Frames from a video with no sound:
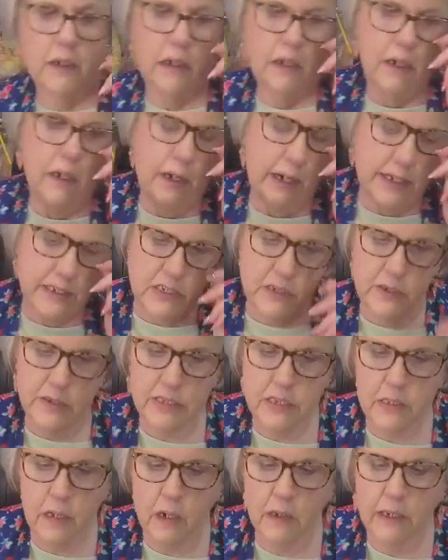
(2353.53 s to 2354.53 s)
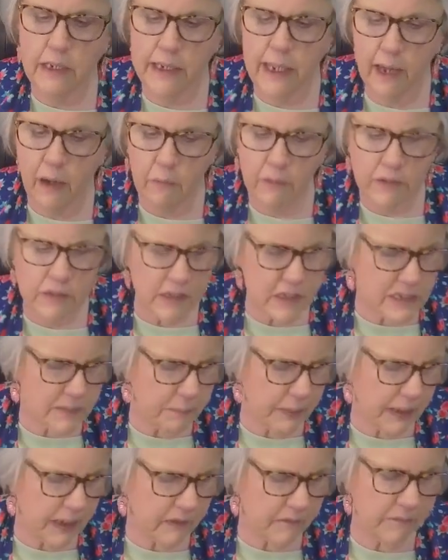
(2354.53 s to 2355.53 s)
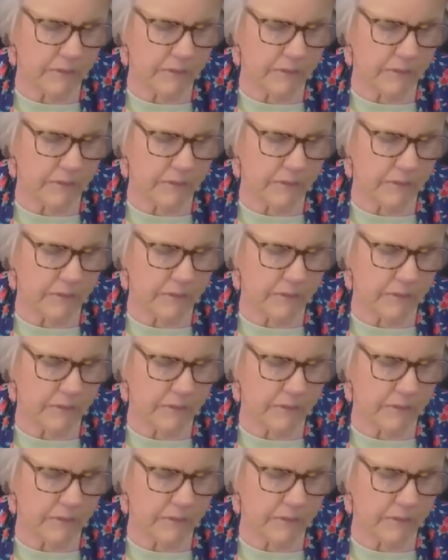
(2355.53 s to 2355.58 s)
All right, so I started out with these pink